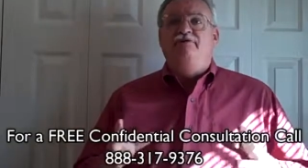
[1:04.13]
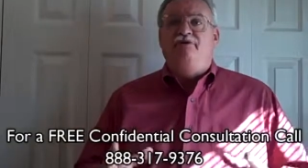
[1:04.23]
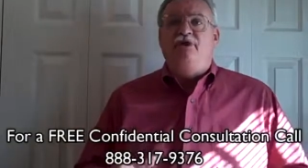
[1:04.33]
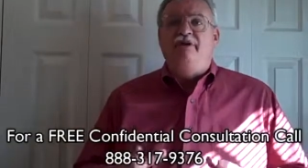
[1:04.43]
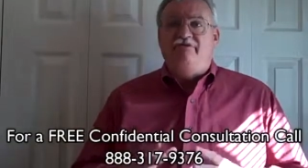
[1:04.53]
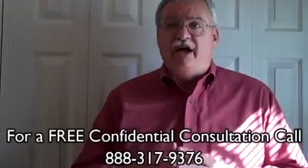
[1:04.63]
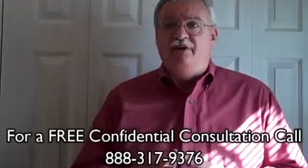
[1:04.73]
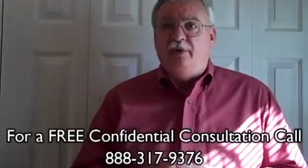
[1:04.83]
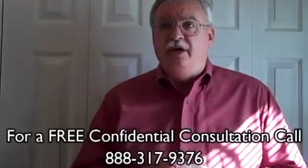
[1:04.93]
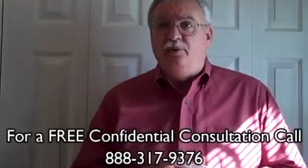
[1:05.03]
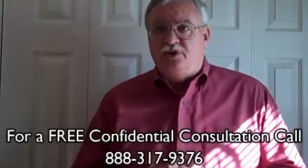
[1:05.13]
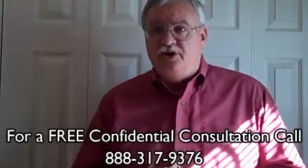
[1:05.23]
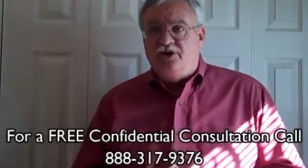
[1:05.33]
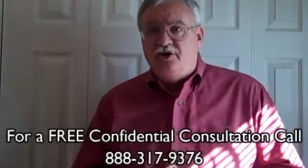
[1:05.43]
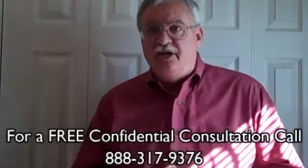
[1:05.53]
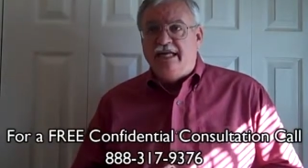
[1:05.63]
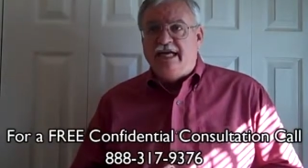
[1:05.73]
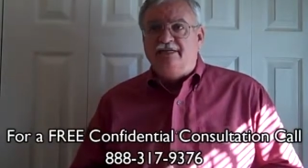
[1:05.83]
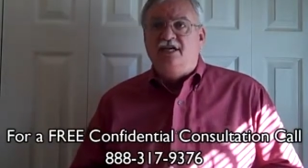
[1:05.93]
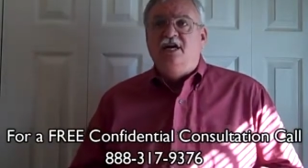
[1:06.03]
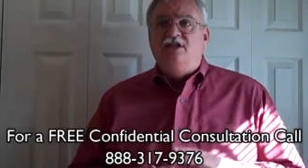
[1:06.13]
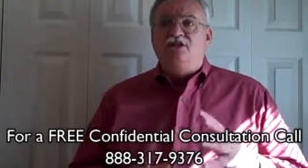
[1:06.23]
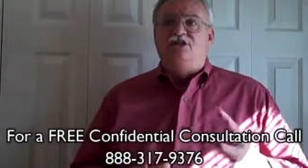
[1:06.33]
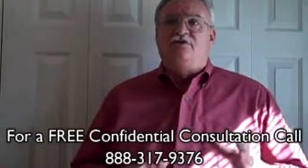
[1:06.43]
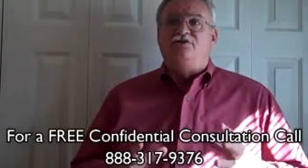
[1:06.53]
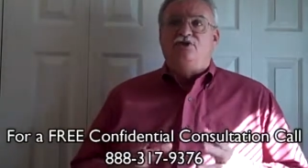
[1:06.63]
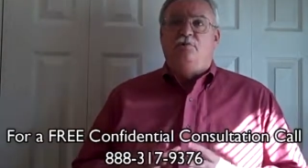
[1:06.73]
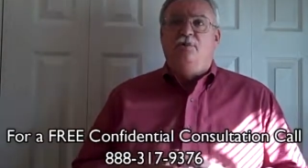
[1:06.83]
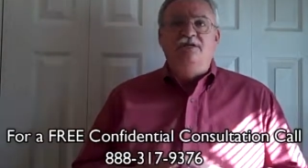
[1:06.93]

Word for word: be fully evaluated within 30 days, the servicer